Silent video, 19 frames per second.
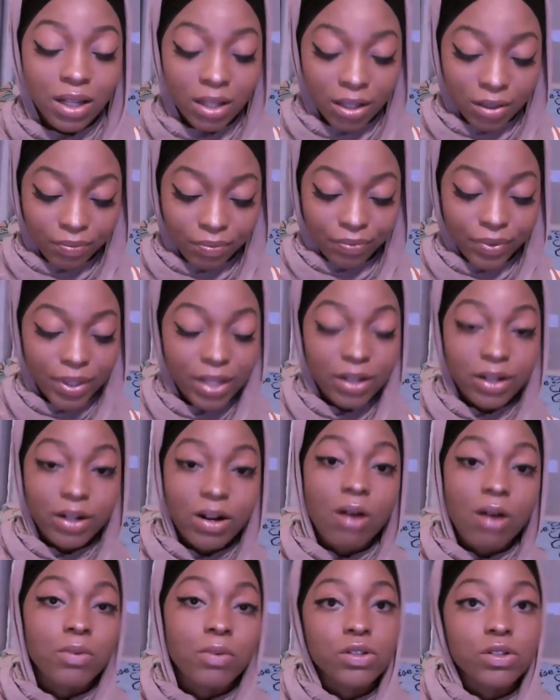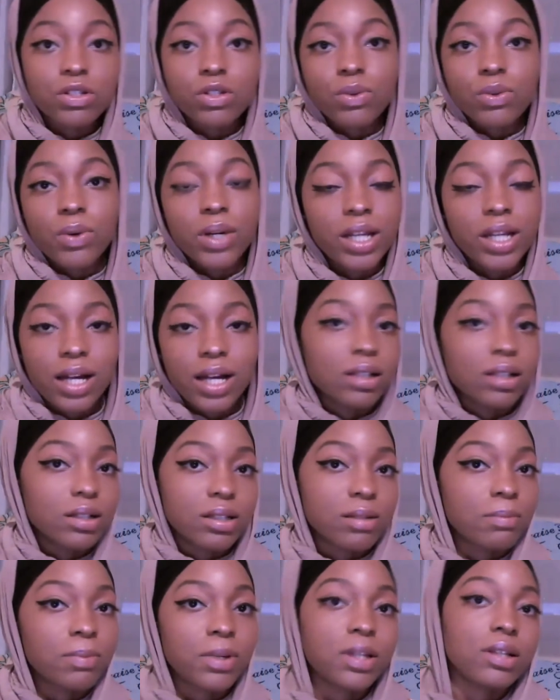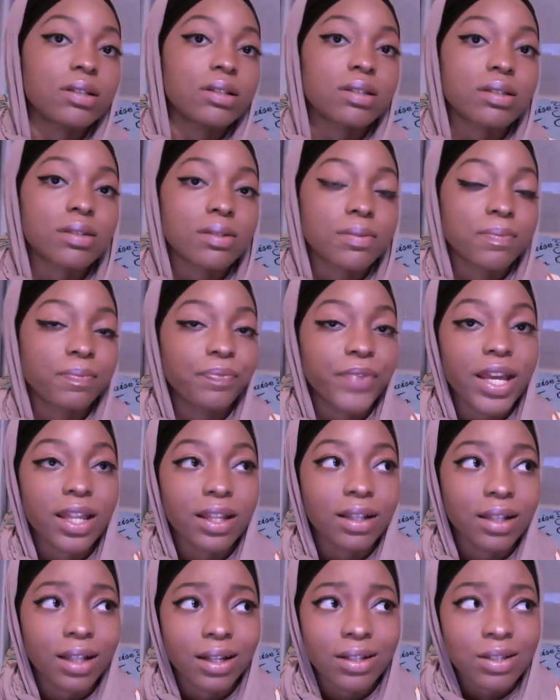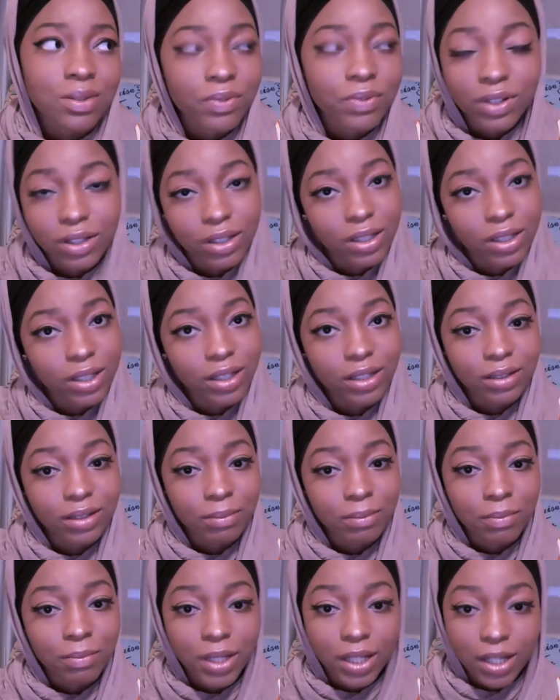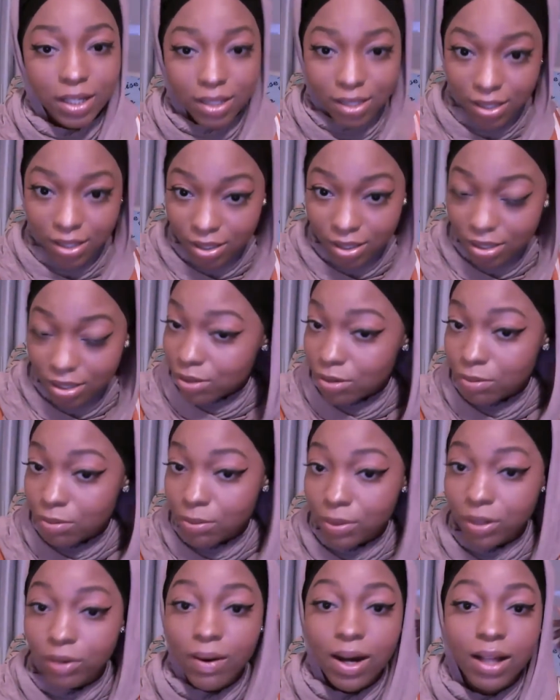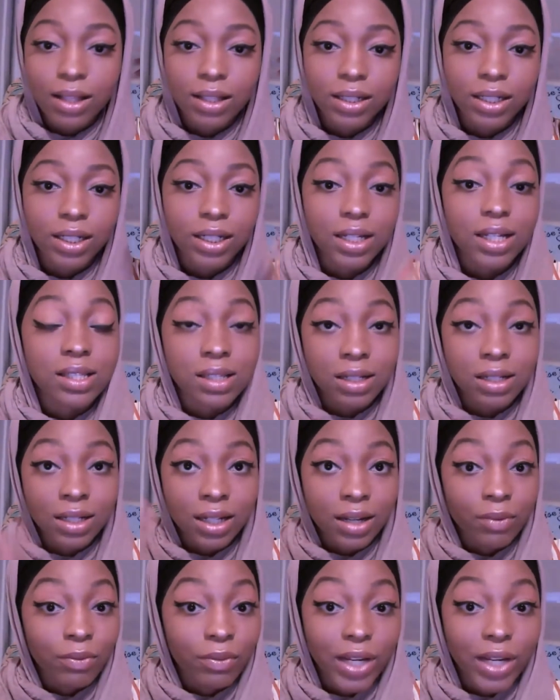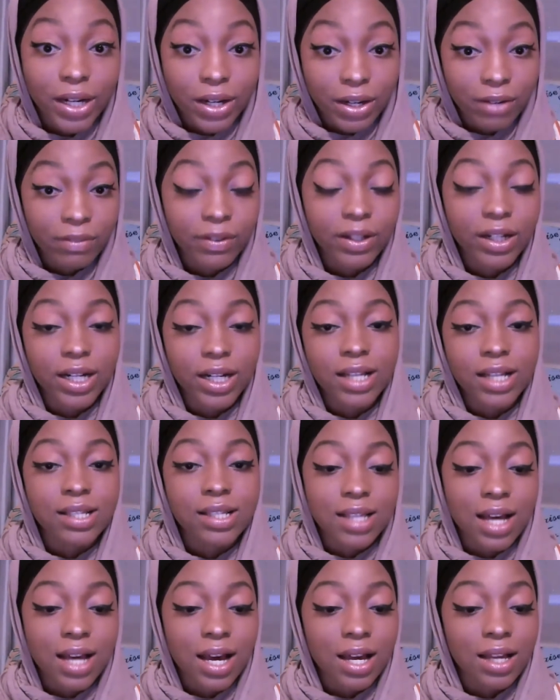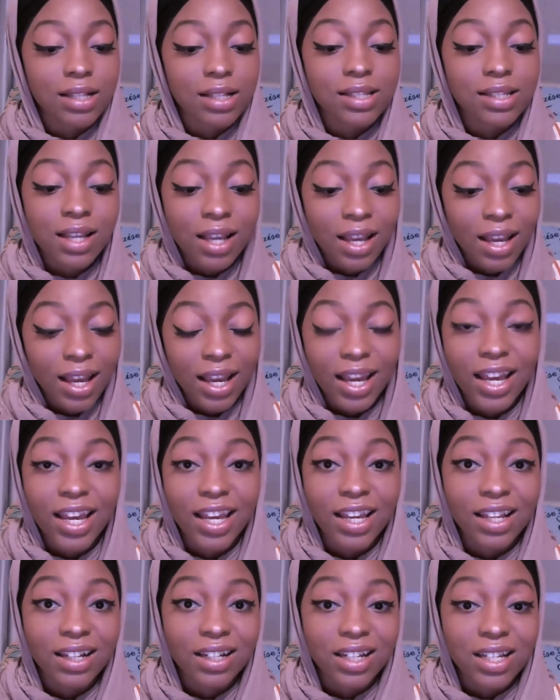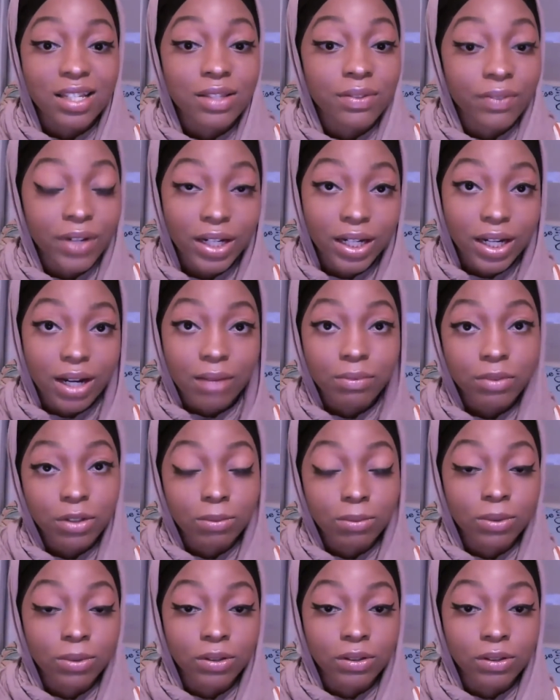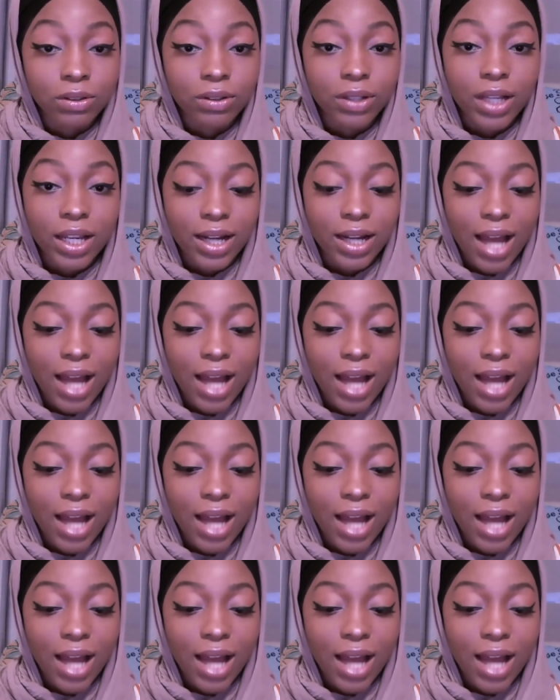They're almost $20 a piece, and that's really good because it's super quality. It's in very nice size, and it's very comfortable. And